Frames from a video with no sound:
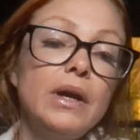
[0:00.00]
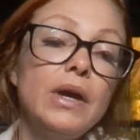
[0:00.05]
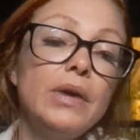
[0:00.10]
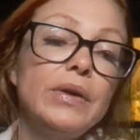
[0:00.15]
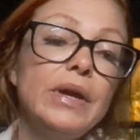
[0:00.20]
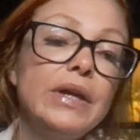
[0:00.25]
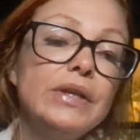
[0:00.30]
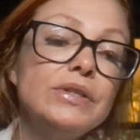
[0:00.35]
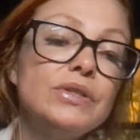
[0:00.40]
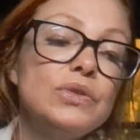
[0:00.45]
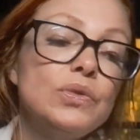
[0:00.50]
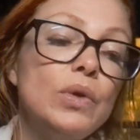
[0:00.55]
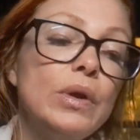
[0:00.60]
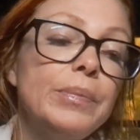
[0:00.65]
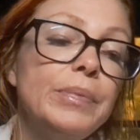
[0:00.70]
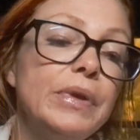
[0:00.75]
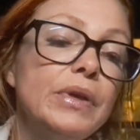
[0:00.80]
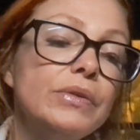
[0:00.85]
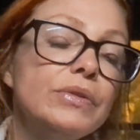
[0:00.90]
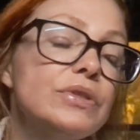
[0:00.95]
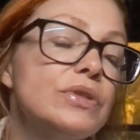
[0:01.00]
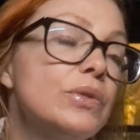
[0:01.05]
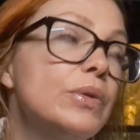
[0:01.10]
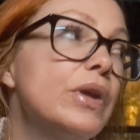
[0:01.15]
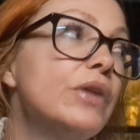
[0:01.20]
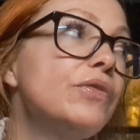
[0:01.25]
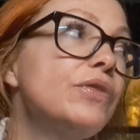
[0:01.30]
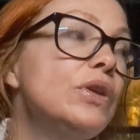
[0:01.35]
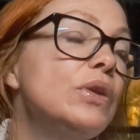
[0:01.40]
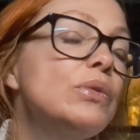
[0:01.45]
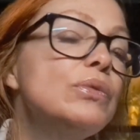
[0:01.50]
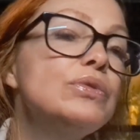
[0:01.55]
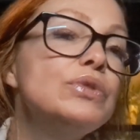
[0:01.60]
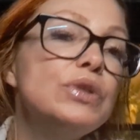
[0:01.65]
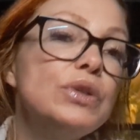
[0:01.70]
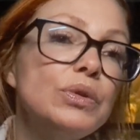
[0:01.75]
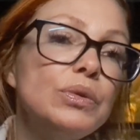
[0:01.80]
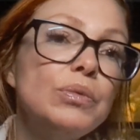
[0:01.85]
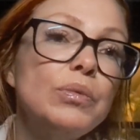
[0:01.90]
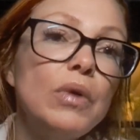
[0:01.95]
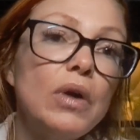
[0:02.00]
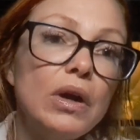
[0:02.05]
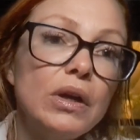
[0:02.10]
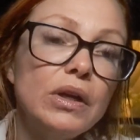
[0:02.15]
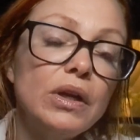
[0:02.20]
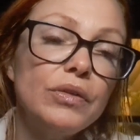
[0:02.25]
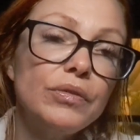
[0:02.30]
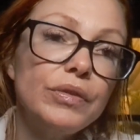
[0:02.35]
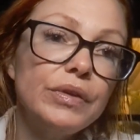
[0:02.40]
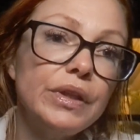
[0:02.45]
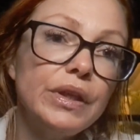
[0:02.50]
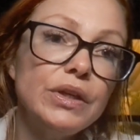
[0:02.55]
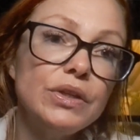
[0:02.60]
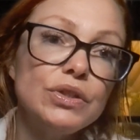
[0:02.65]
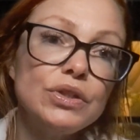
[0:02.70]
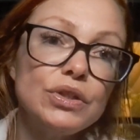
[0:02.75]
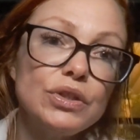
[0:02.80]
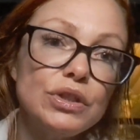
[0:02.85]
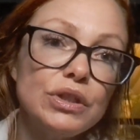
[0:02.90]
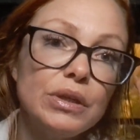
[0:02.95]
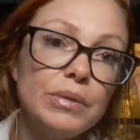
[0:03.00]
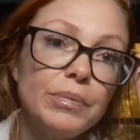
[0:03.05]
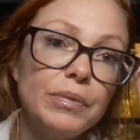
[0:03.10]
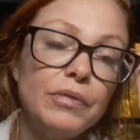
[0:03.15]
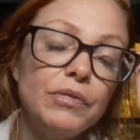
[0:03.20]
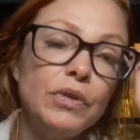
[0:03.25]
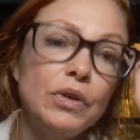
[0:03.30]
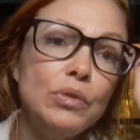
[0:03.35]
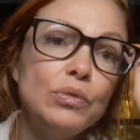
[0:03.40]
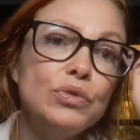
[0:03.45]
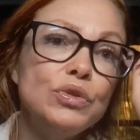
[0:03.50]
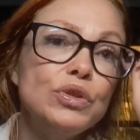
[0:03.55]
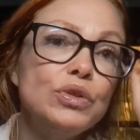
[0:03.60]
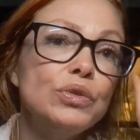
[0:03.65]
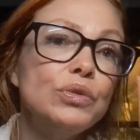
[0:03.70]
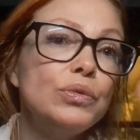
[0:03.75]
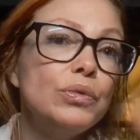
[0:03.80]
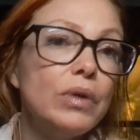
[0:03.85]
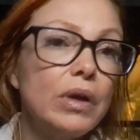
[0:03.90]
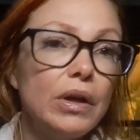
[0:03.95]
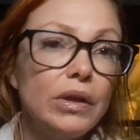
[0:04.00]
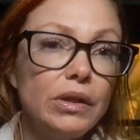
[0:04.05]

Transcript: Okay, Scorpio, so if you do want a relationship, if you do,